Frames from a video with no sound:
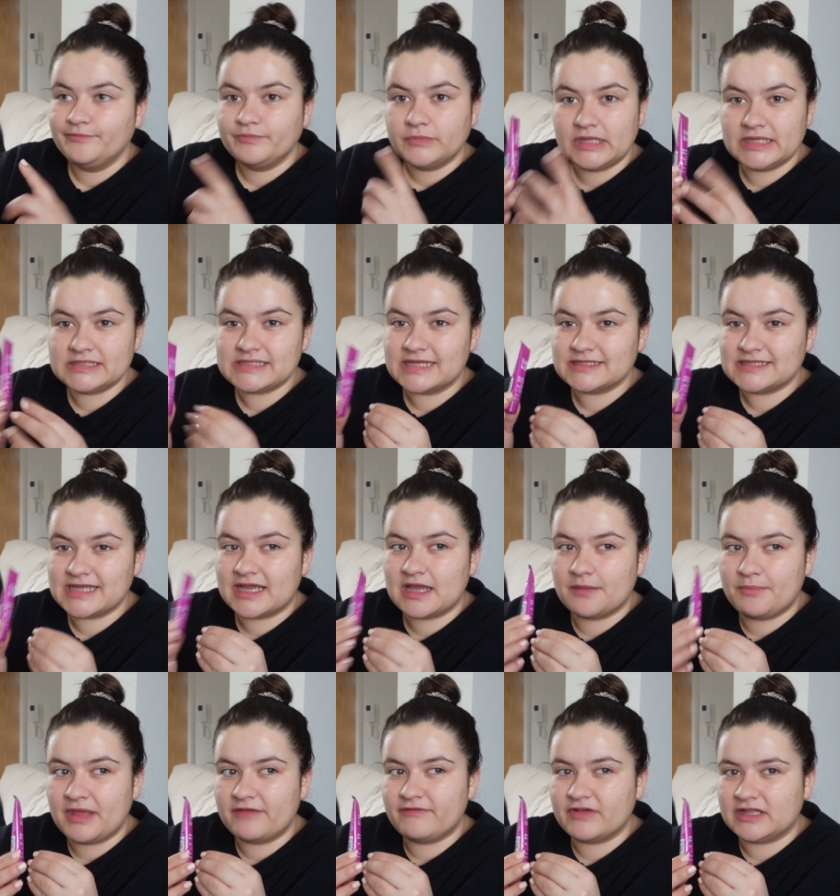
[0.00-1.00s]
this has like
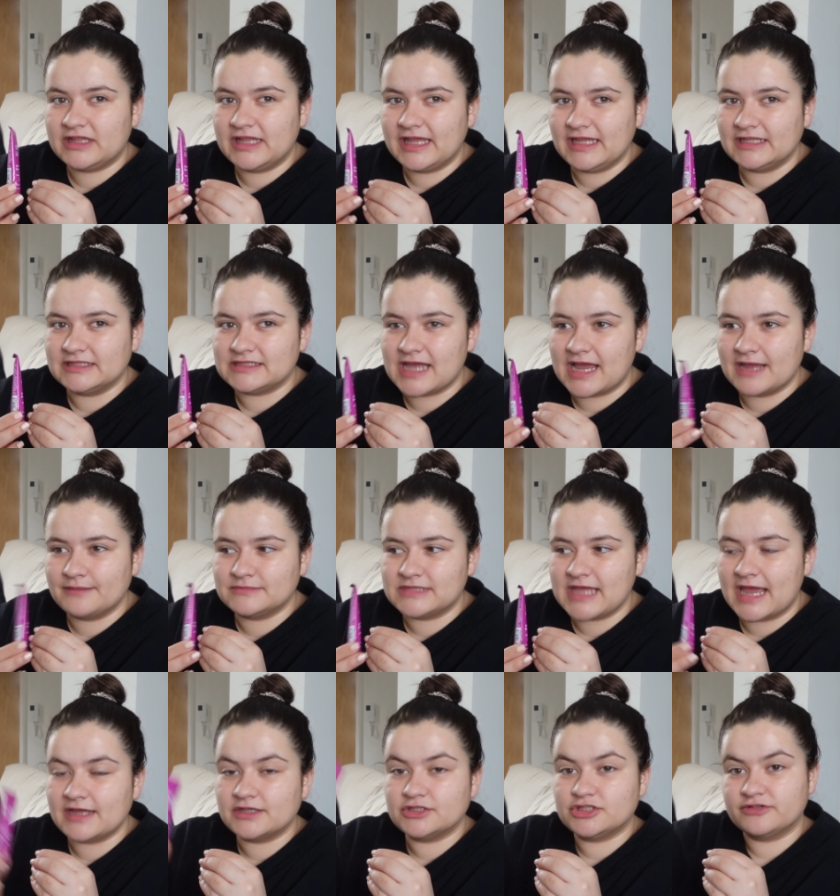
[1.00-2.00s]
a bit of a clay type
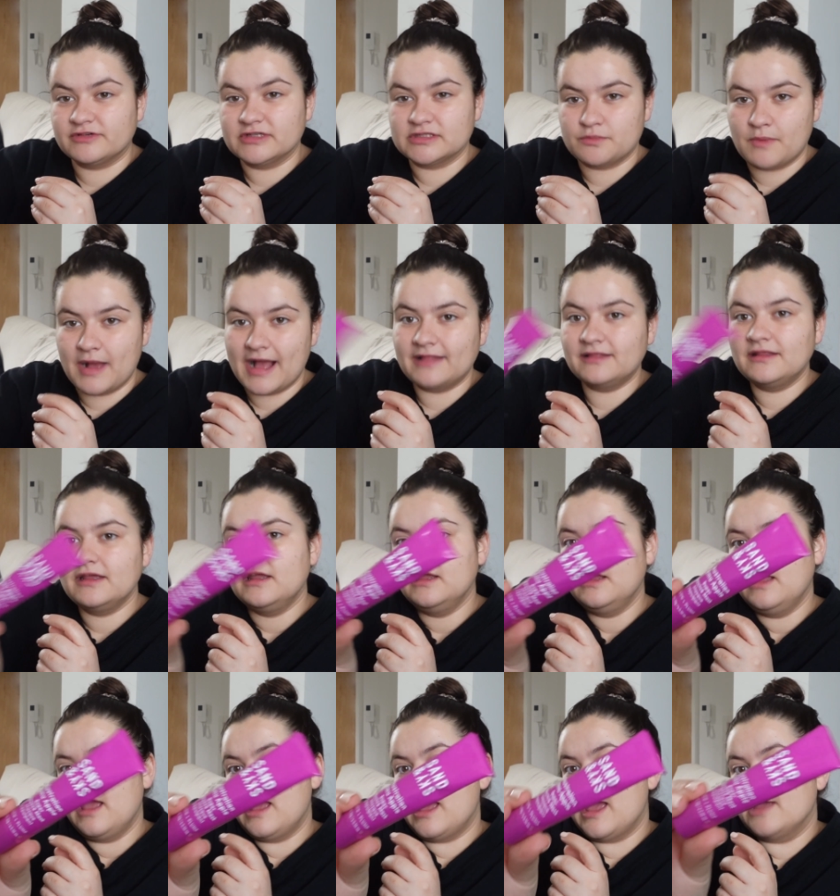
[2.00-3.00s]
texture as well.
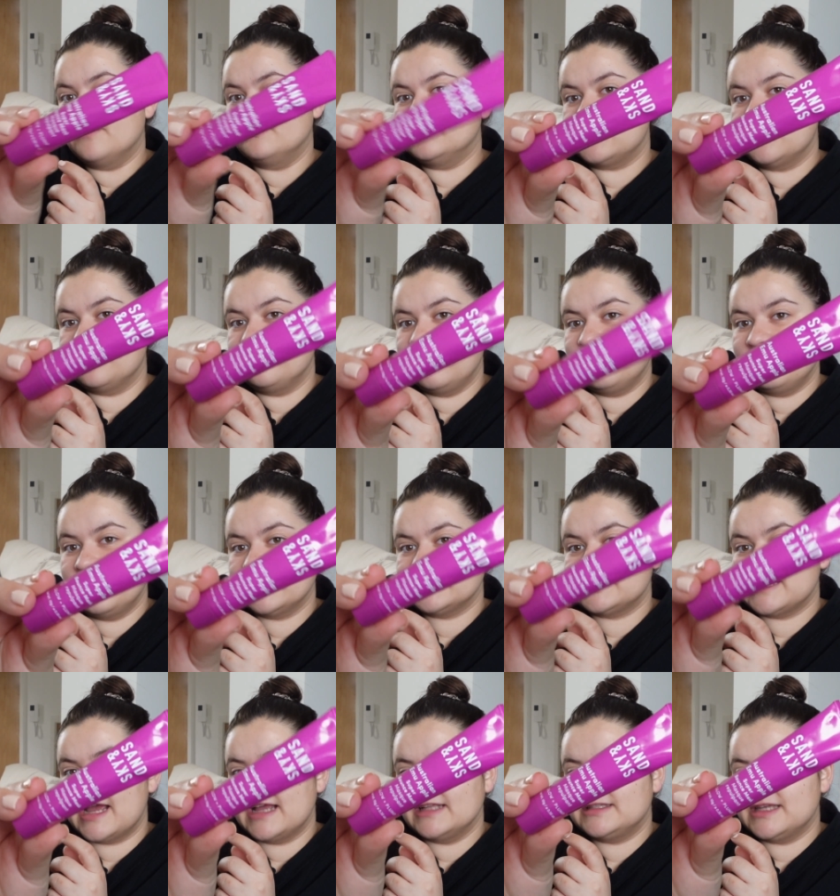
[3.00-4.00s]
Um, so I'm very
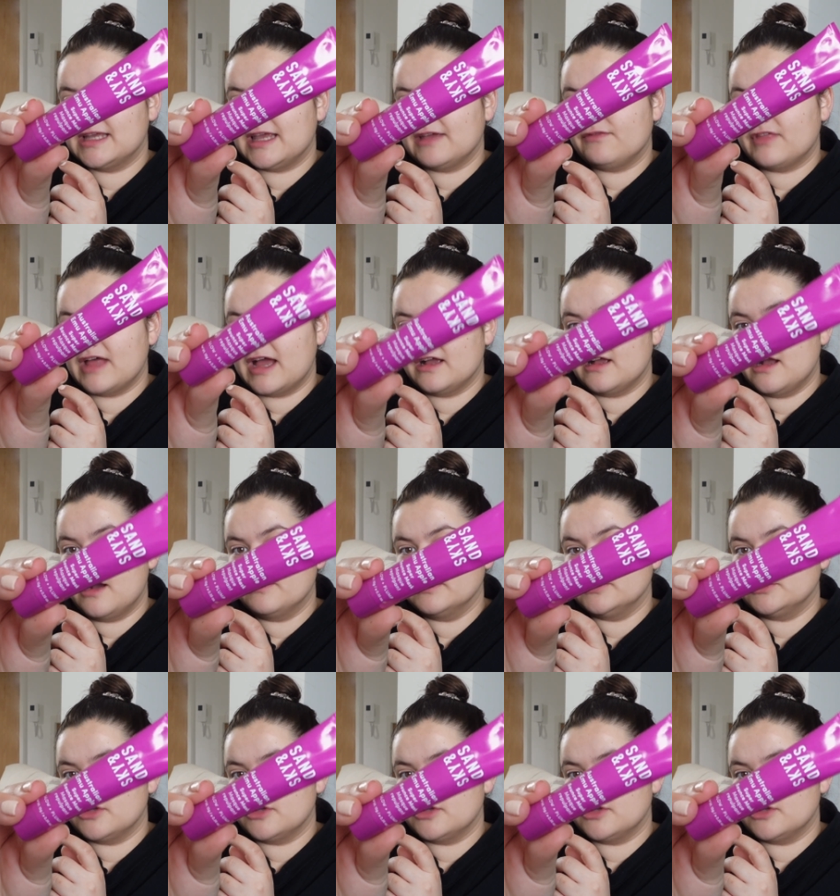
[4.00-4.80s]
excited to give that a go and